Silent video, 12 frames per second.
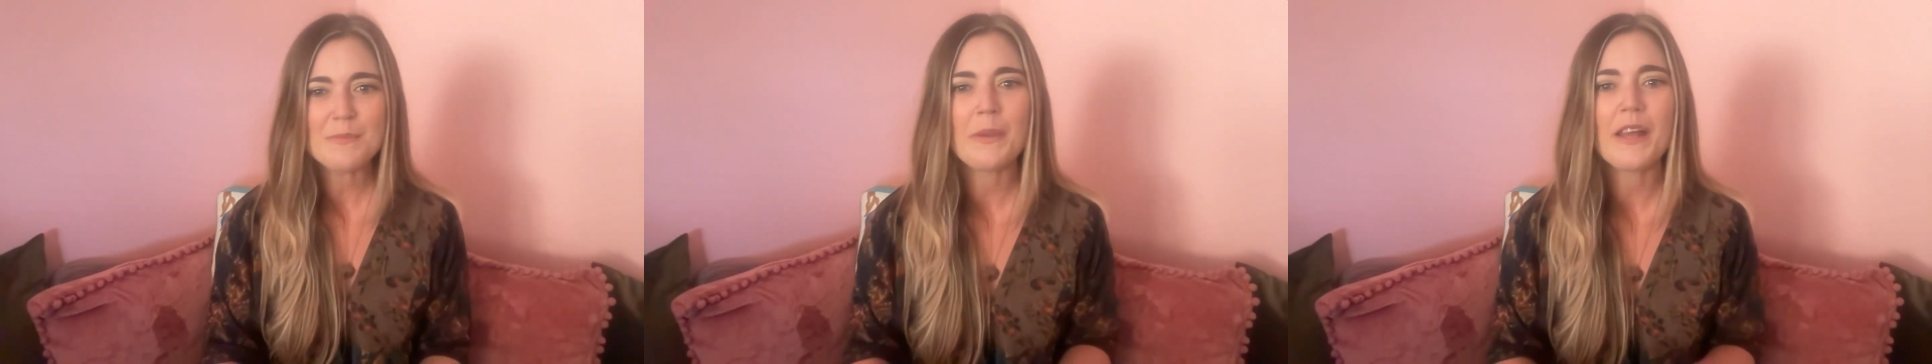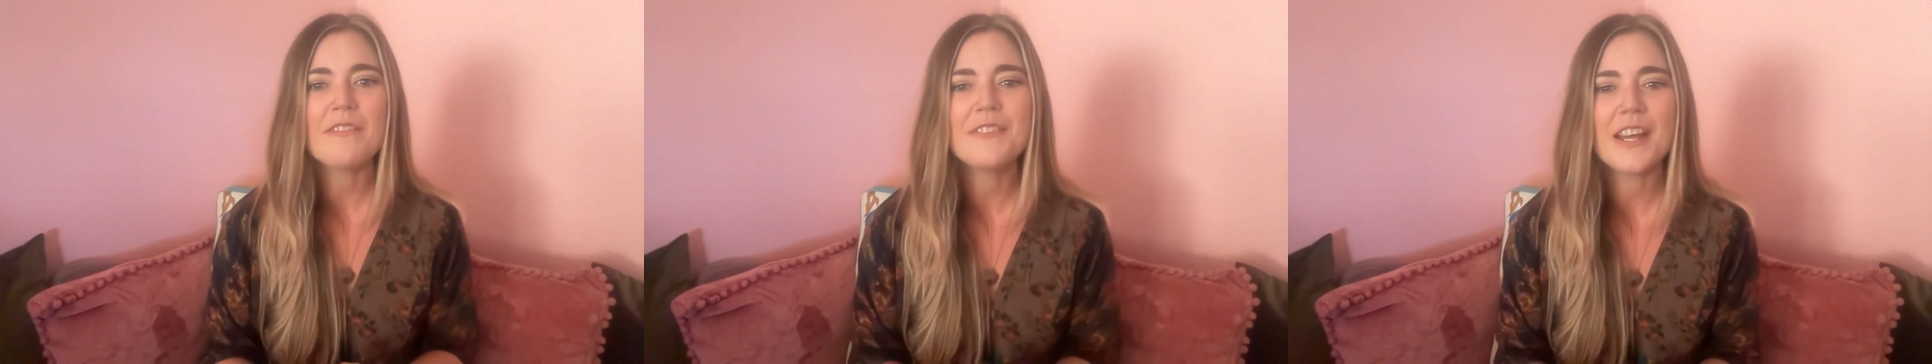but
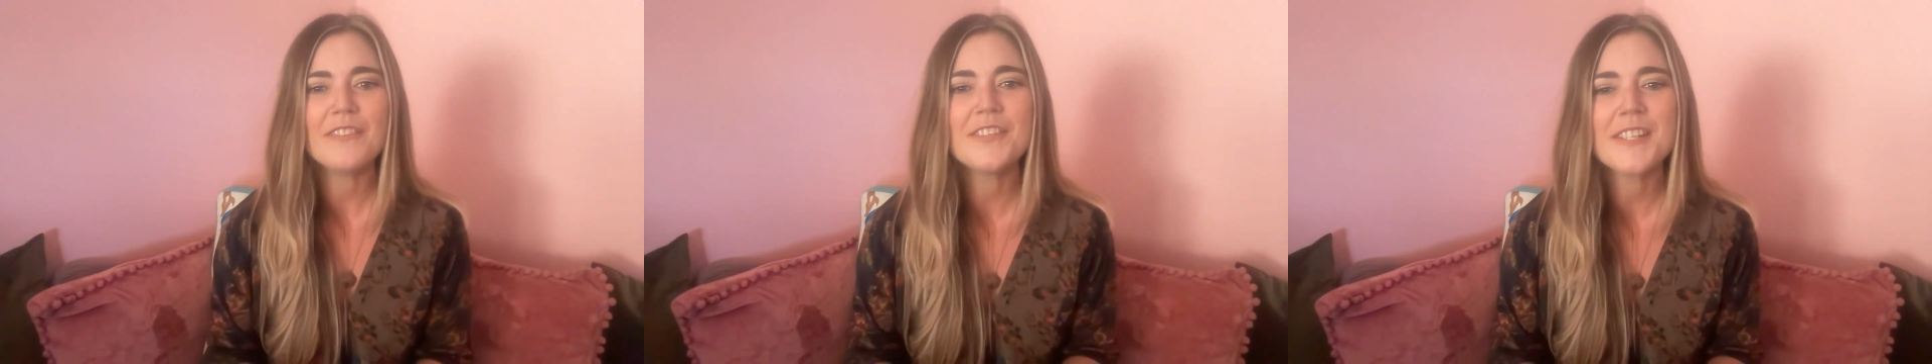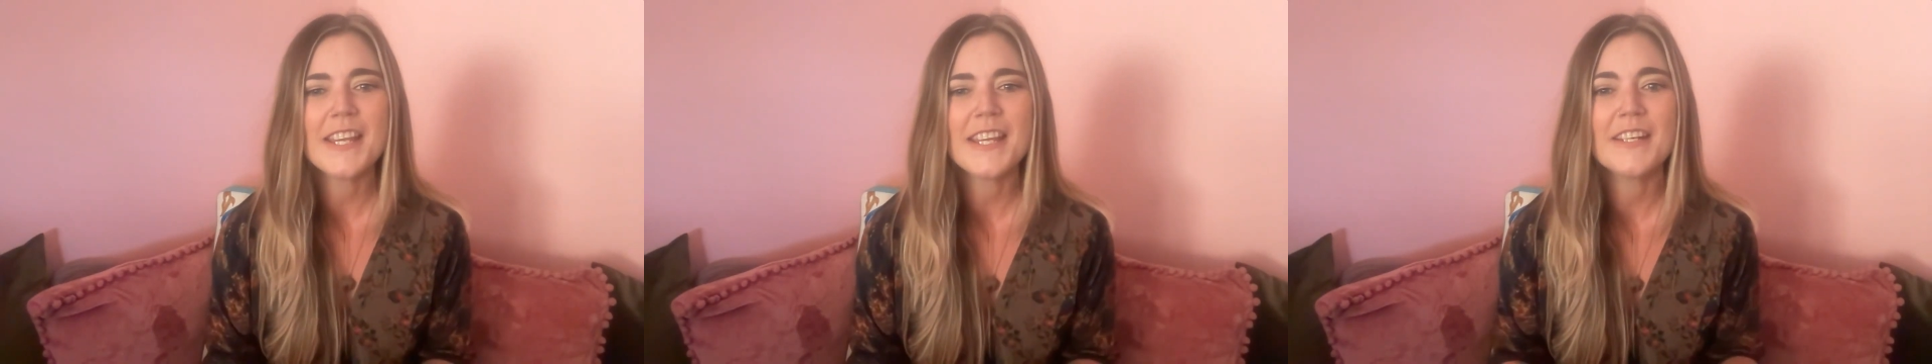I've never
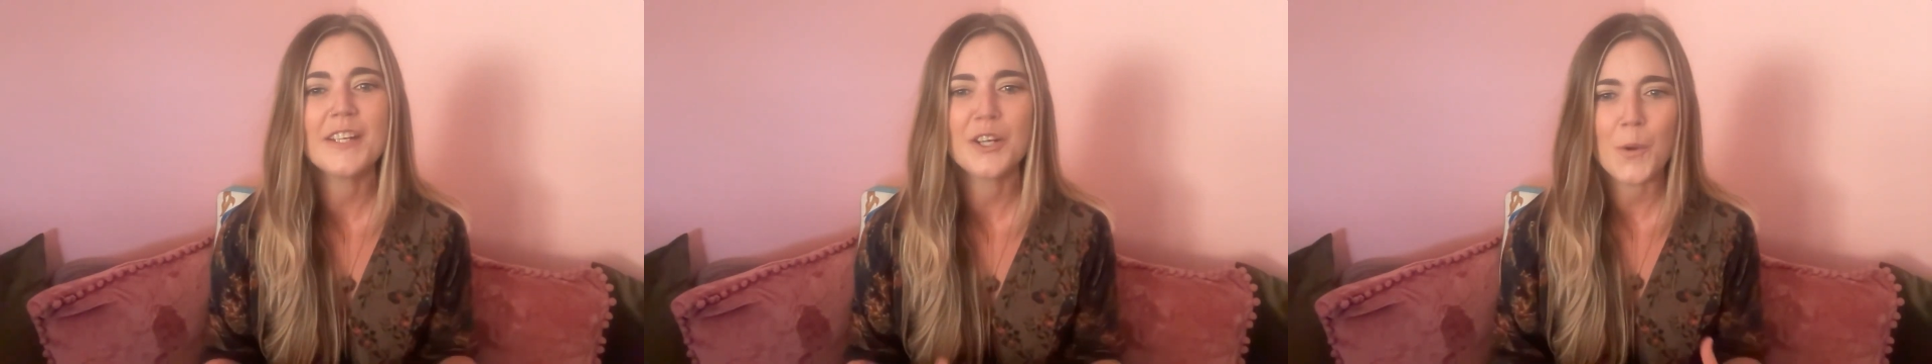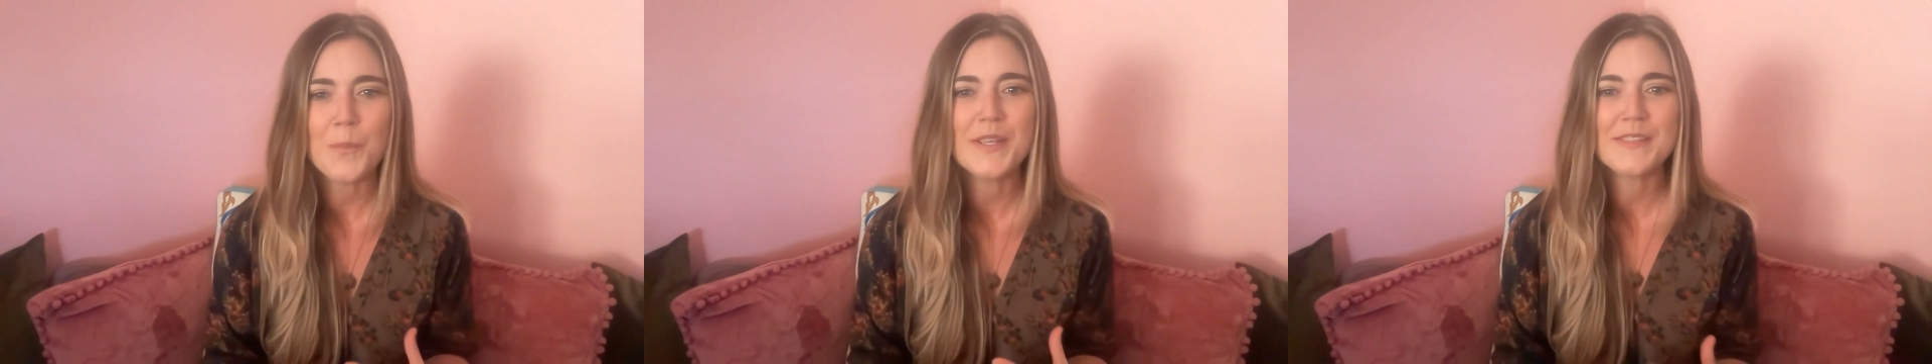taken a
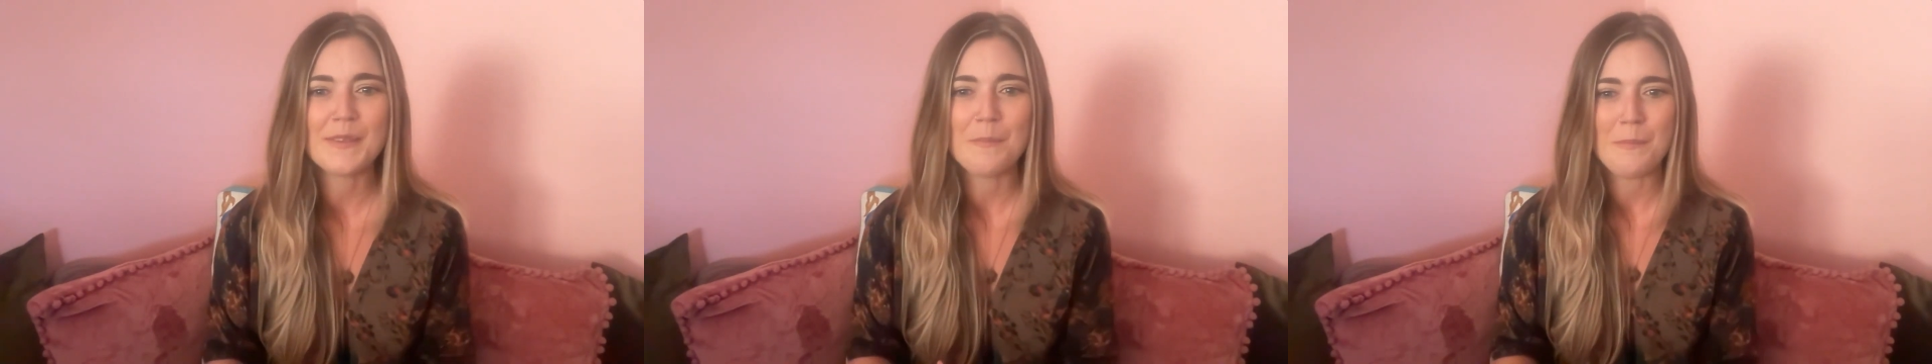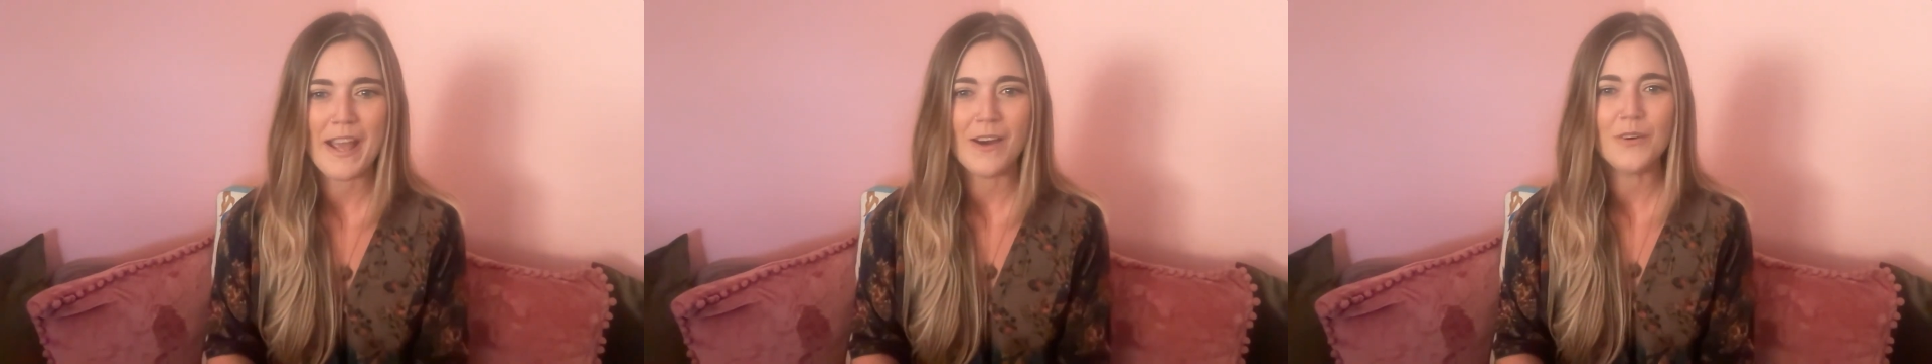copious
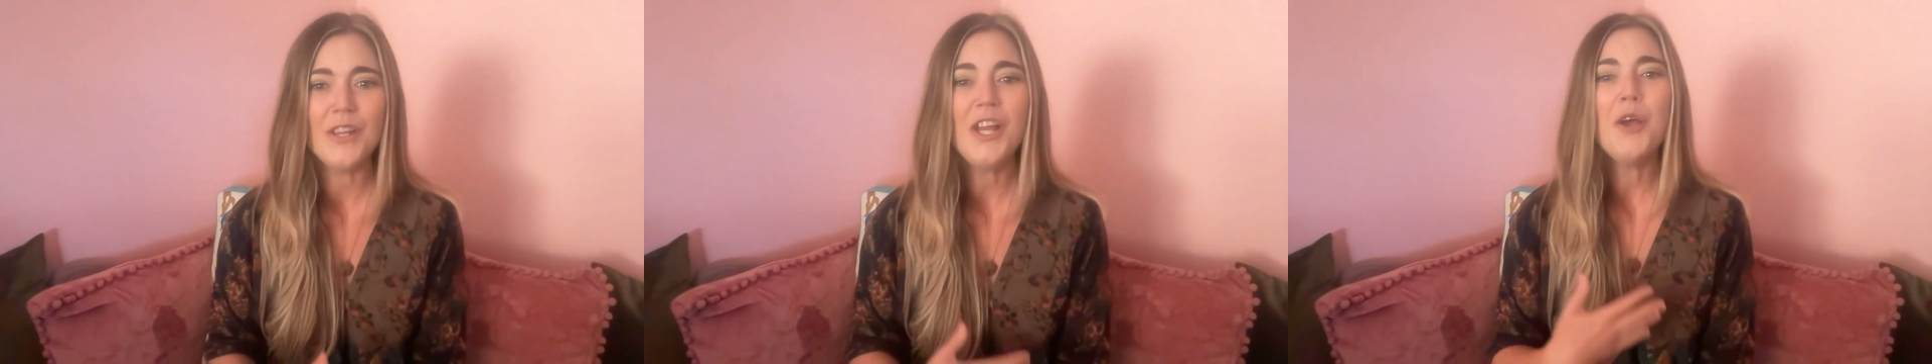amount